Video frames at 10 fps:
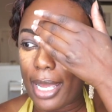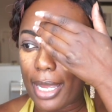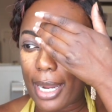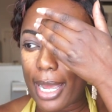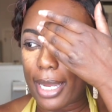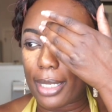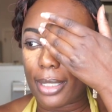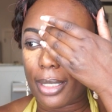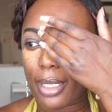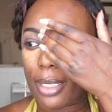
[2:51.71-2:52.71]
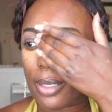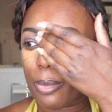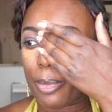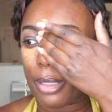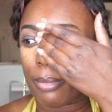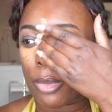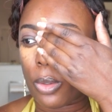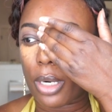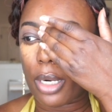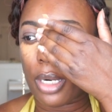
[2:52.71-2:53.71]
and add a little bit
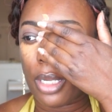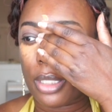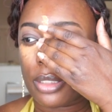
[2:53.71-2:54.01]
more.